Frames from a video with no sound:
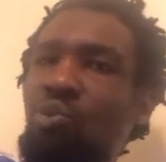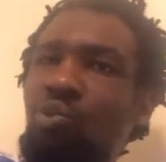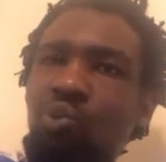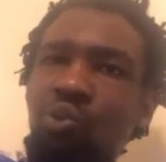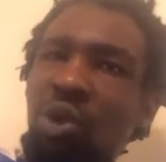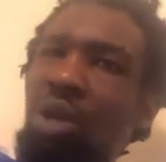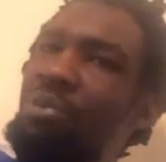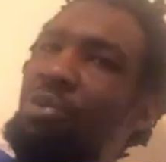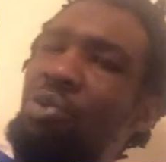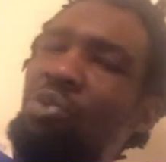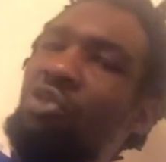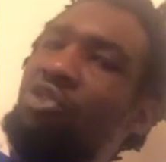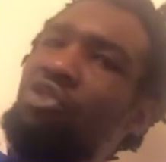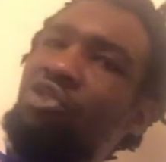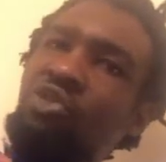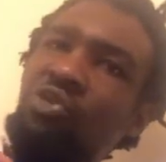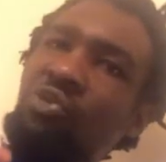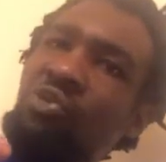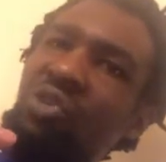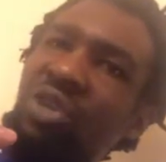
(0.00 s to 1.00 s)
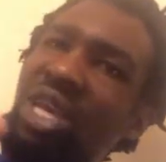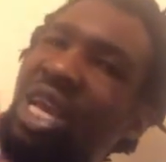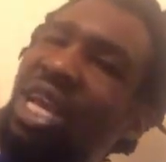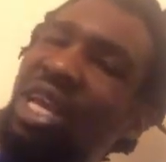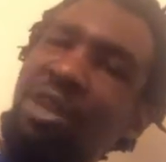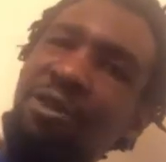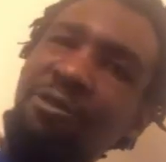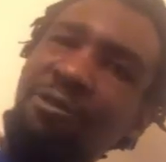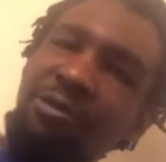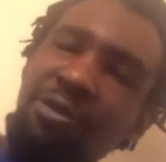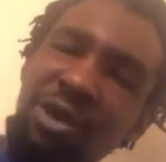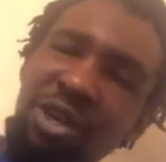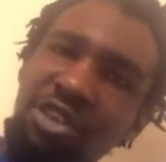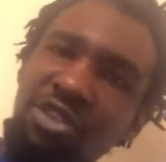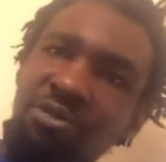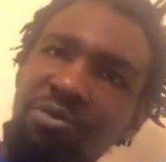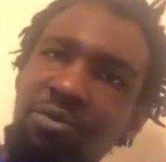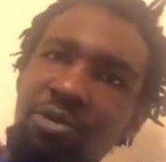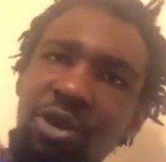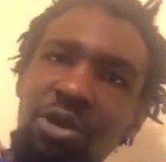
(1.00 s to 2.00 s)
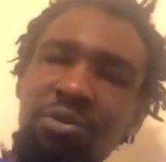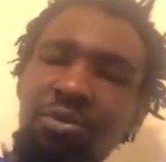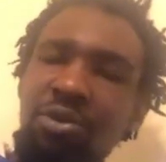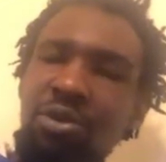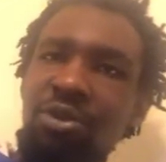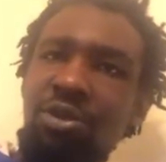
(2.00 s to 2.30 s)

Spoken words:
Women was created for this purpose.